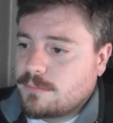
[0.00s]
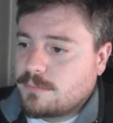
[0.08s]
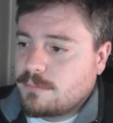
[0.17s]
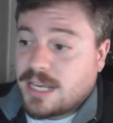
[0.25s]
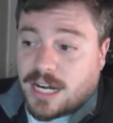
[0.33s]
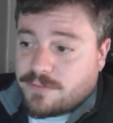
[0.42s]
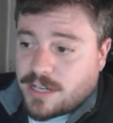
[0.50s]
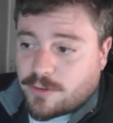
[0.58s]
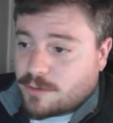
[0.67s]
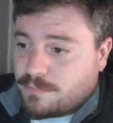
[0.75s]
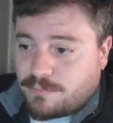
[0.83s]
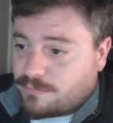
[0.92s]
I've
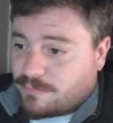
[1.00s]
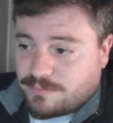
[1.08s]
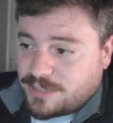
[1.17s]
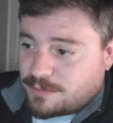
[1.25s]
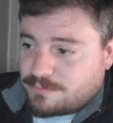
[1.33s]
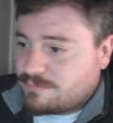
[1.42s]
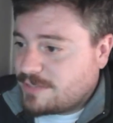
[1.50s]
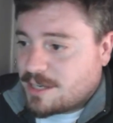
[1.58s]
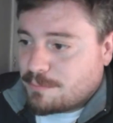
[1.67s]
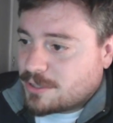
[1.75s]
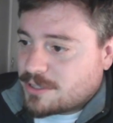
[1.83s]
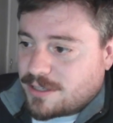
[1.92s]
never, read a
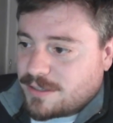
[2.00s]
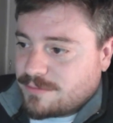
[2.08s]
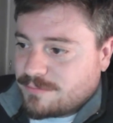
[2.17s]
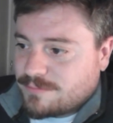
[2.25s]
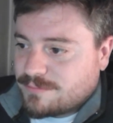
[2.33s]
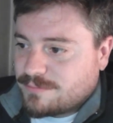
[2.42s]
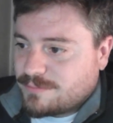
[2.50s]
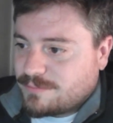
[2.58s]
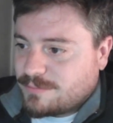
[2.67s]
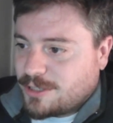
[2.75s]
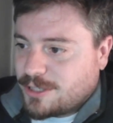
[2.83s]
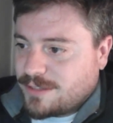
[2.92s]
book on
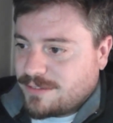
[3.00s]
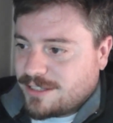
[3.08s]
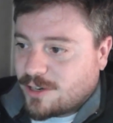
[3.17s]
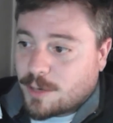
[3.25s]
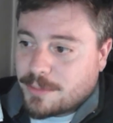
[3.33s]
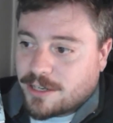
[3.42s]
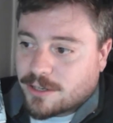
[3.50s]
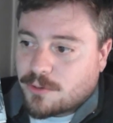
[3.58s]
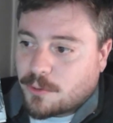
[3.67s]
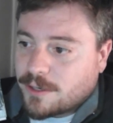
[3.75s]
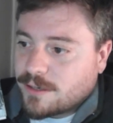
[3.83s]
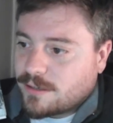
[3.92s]
the Army Air
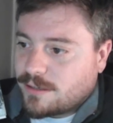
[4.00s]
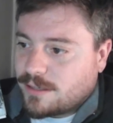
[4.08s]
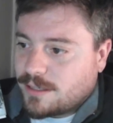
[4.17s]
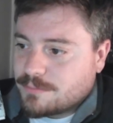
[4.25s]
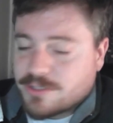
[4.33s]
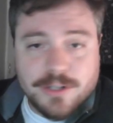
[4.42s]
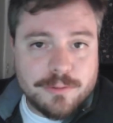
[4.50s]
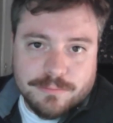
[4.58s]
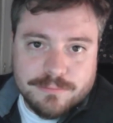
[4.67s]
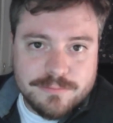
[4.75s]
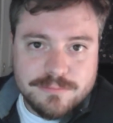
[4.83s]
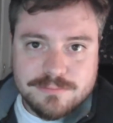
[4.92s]
Corps. So
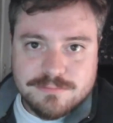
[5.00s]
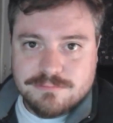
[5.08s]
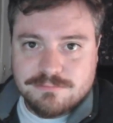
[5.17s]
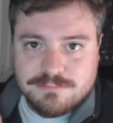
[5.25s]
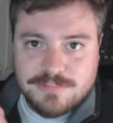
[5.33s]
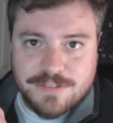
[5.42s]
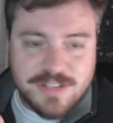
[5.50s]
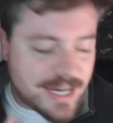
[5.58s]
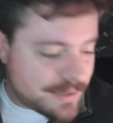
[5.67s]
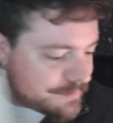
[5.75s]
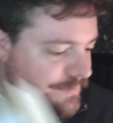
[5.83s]
I've got it.